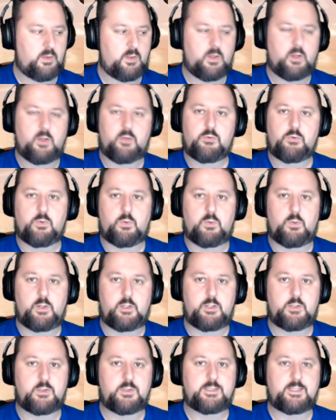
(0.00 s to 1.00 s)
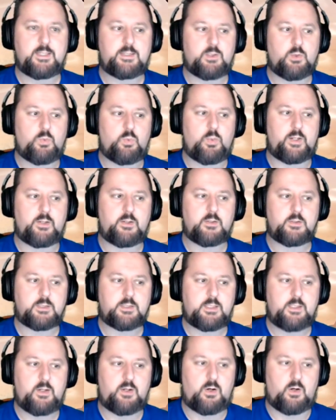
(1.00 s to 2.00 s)
So what we want to do is hit the Windows
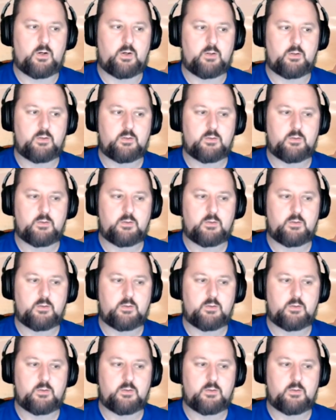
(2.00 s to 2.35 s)
key R